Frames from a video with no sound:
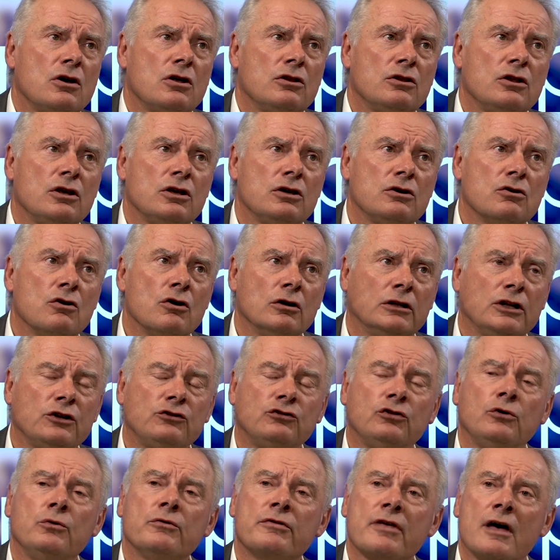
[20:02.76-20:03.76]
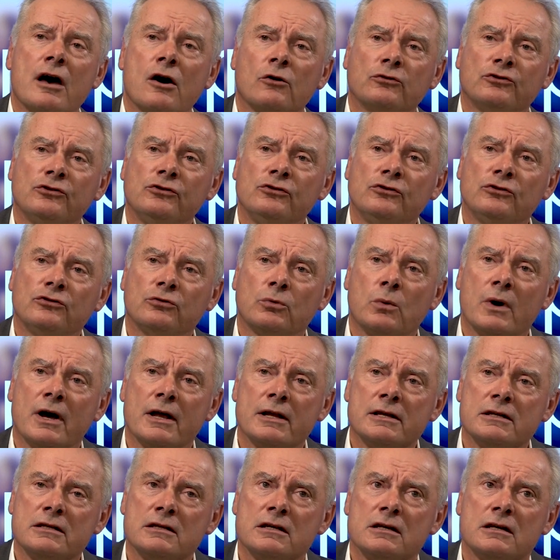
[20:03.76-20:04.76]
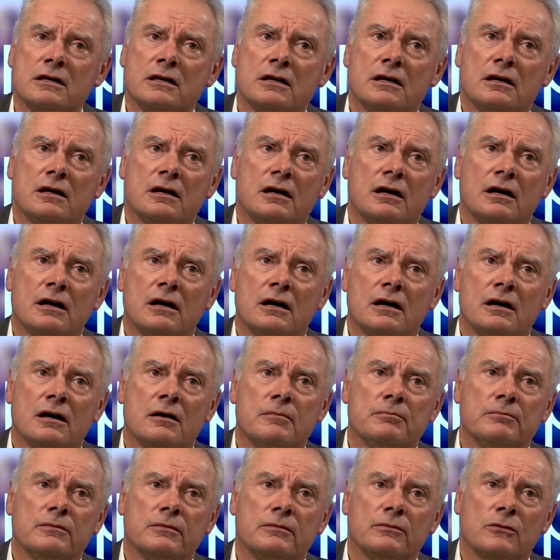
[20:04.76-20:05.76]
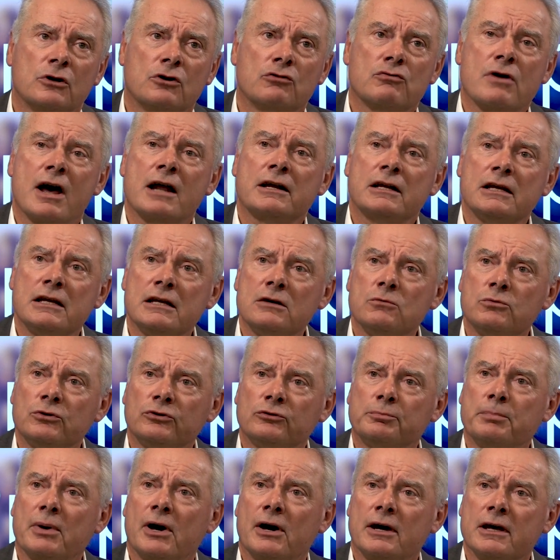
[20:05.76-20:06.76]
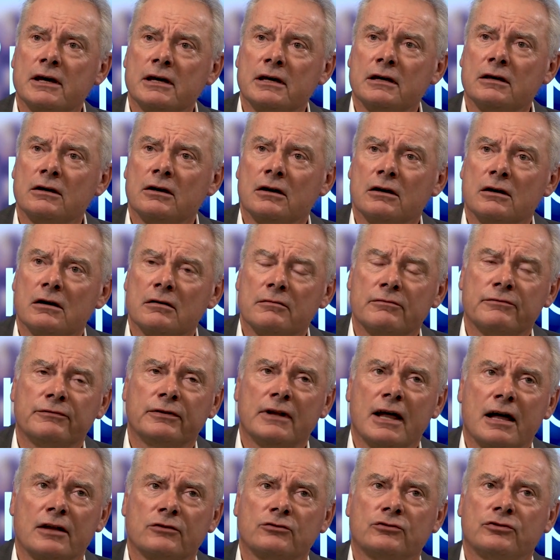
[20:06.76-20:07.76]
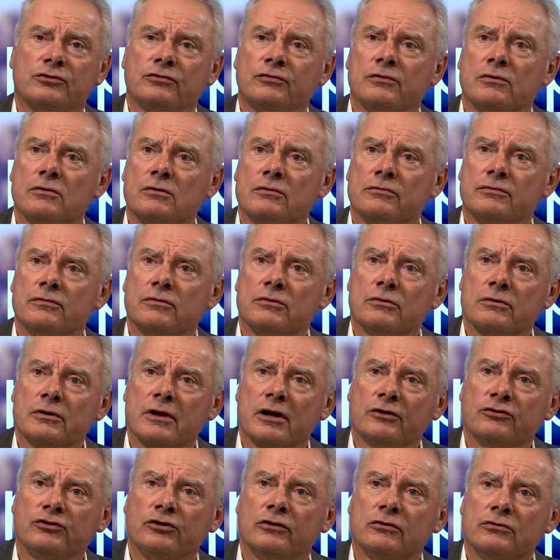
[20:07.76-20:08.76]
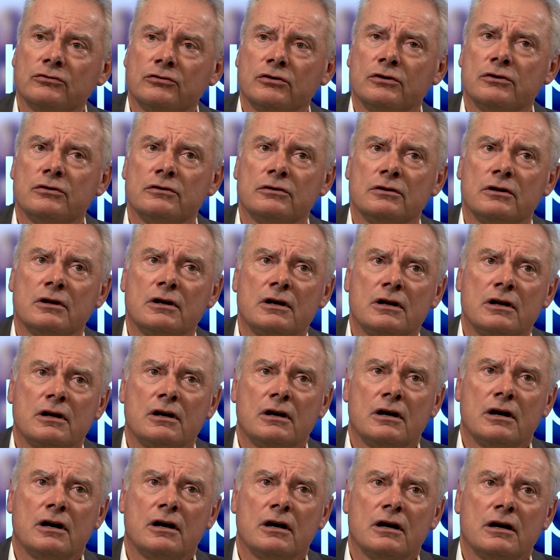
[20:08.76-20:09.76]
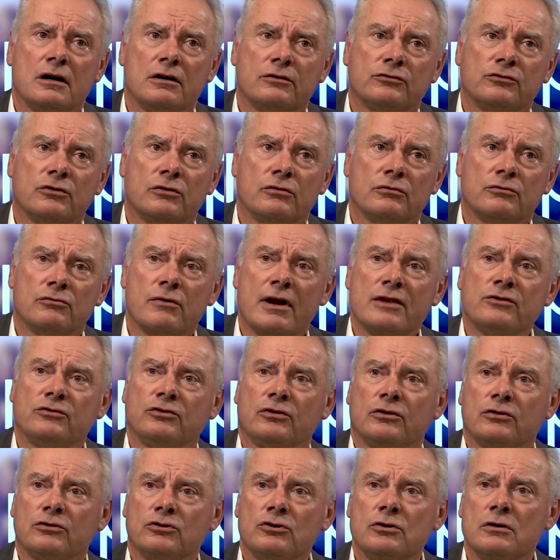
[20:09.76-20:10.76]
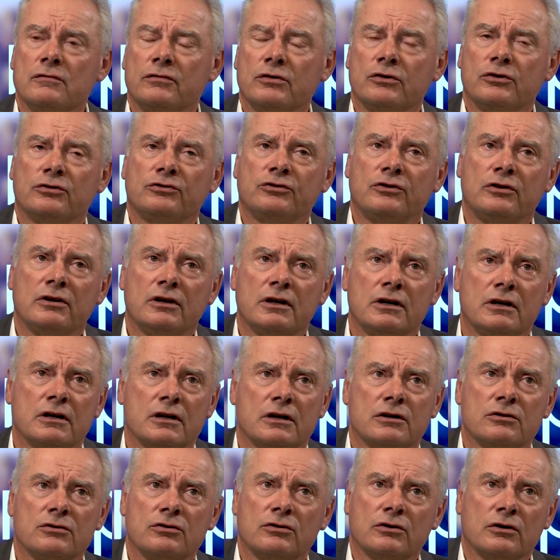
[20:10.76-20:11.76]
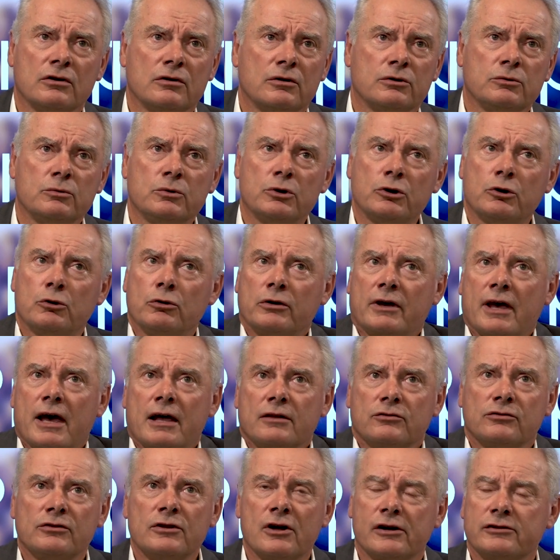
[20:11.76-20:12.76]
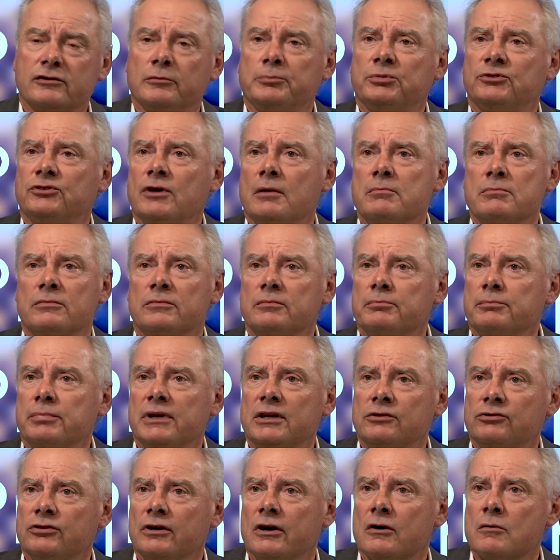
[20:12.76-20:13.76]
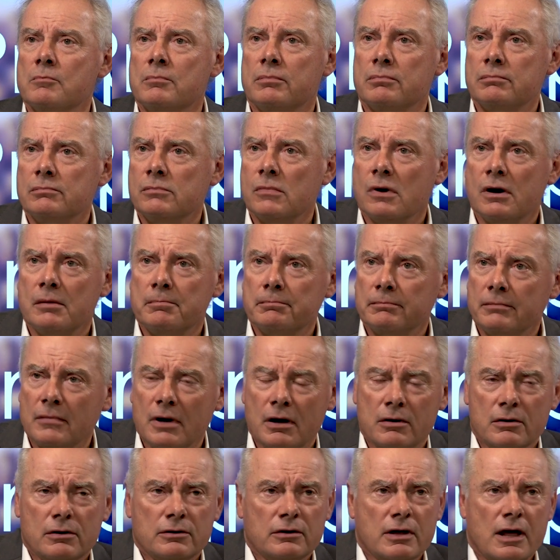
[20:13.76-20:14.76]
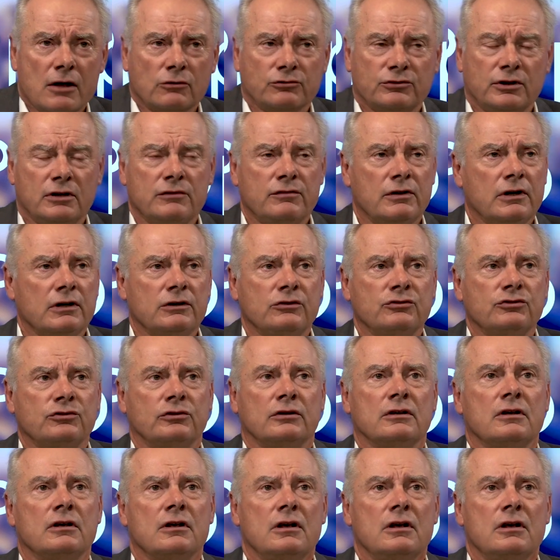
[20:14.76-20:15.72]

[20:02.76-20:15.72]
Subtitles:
the early 2000s, when Granny was buying flats for their children, to rent at university, and you could get 90% BTL LTVs.